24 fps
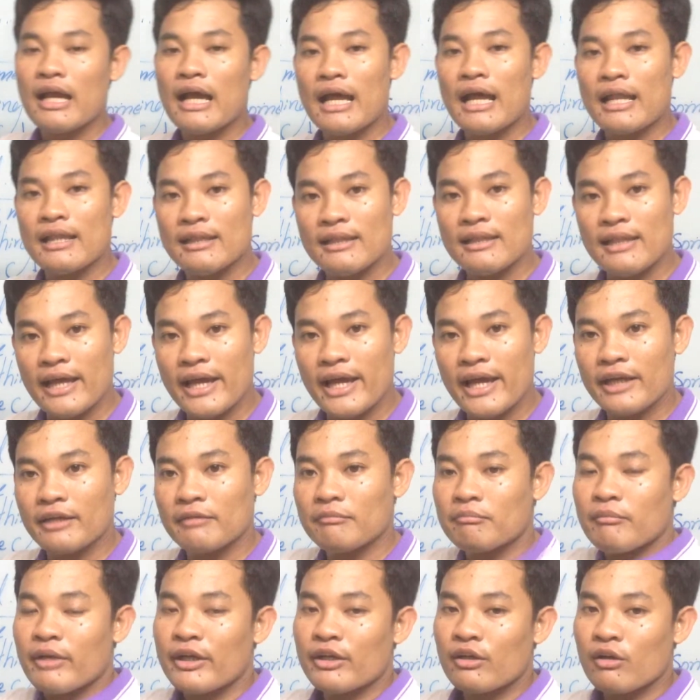I
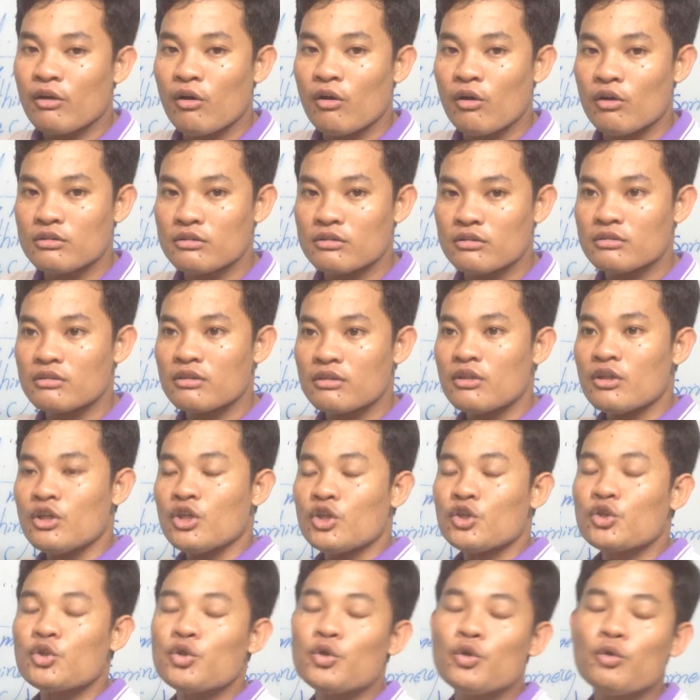lend my course
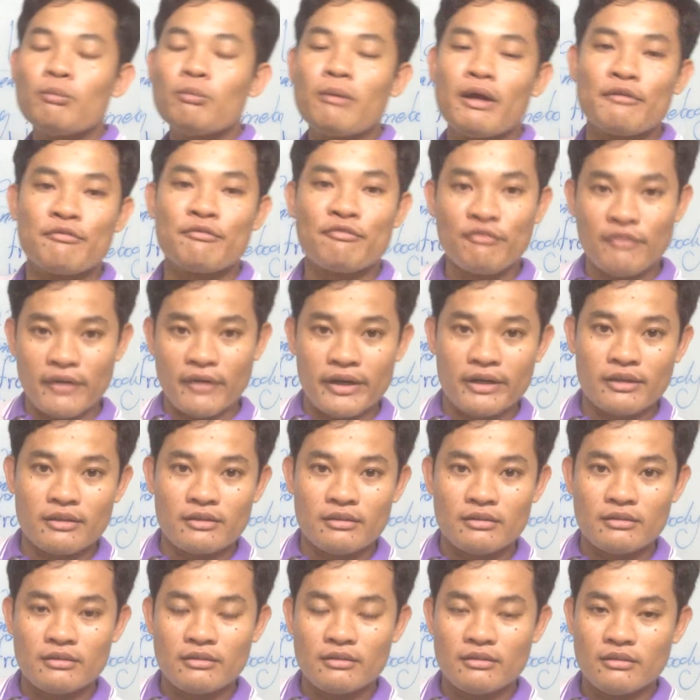to my friend.
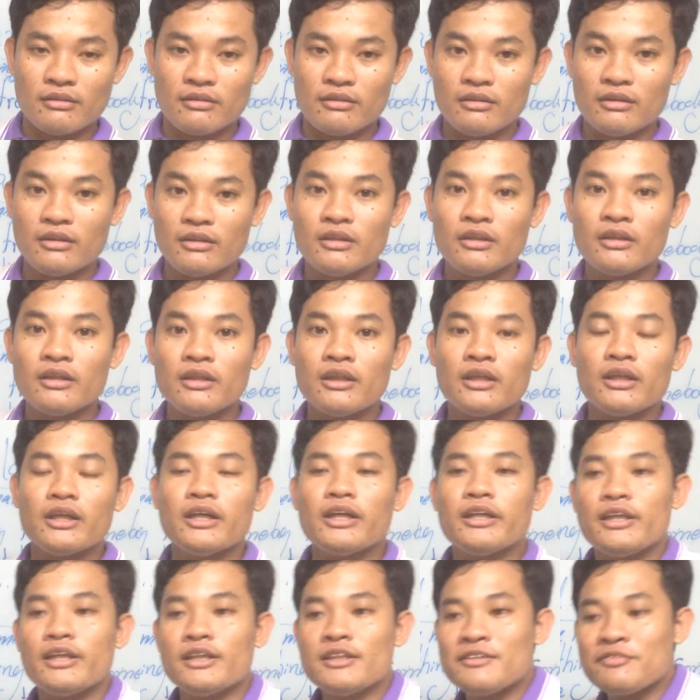
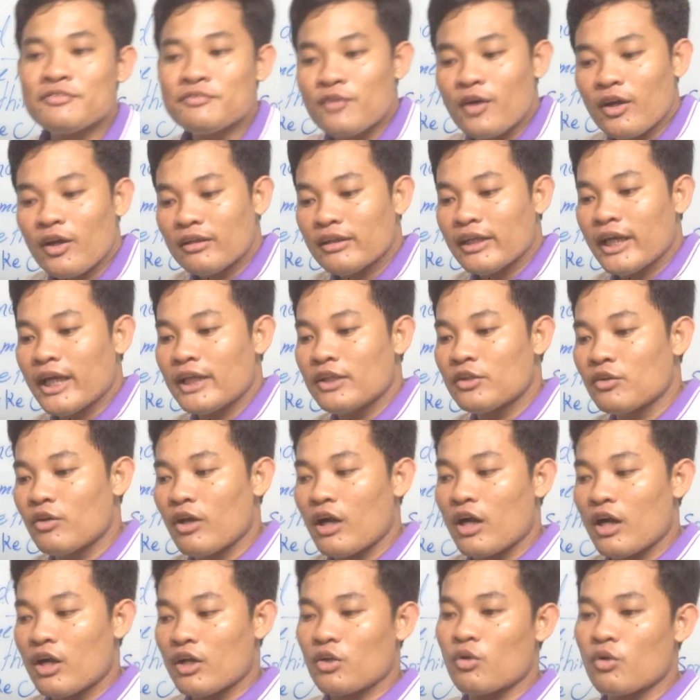It is what that you
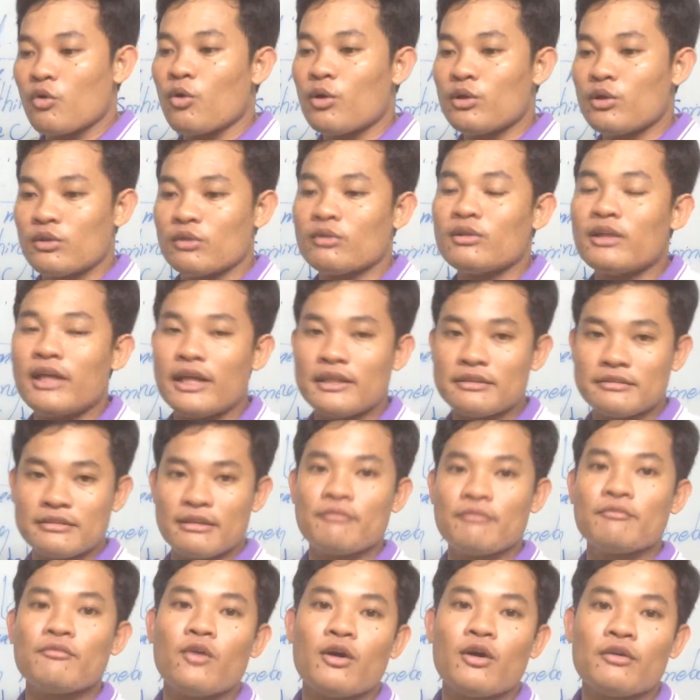are going to lend
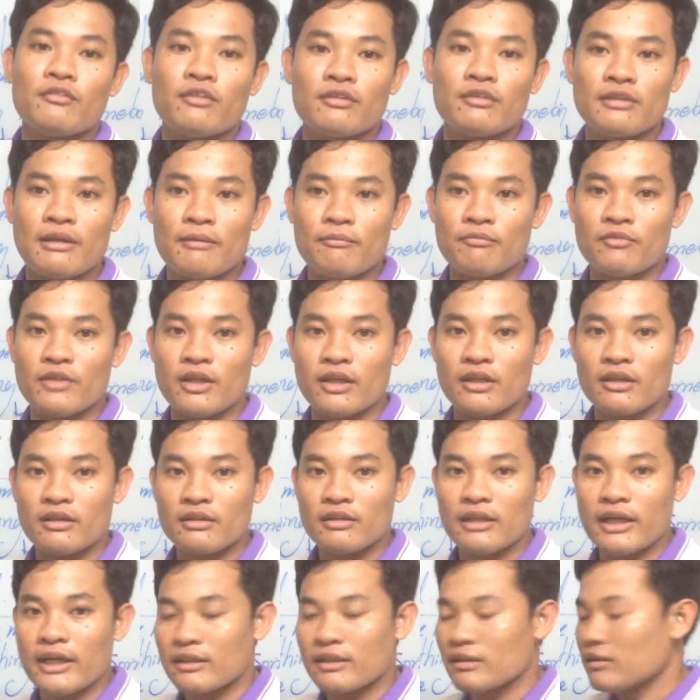someone something,
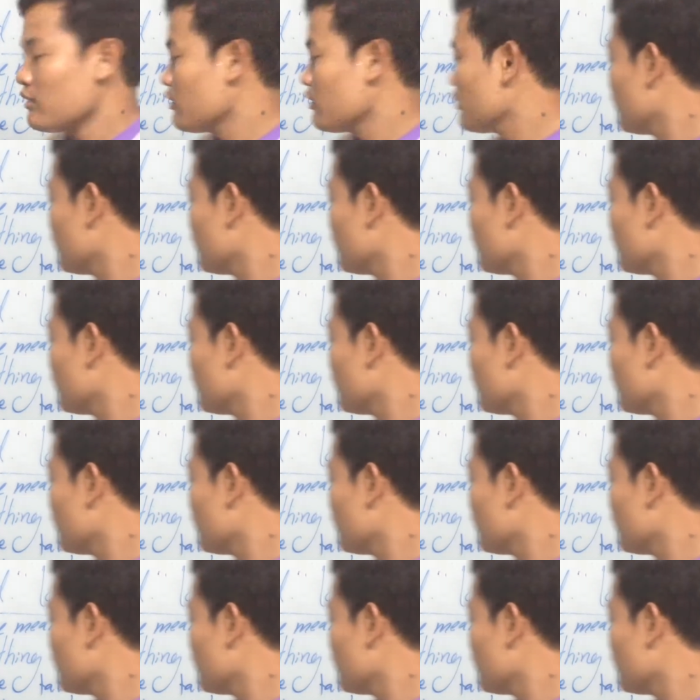like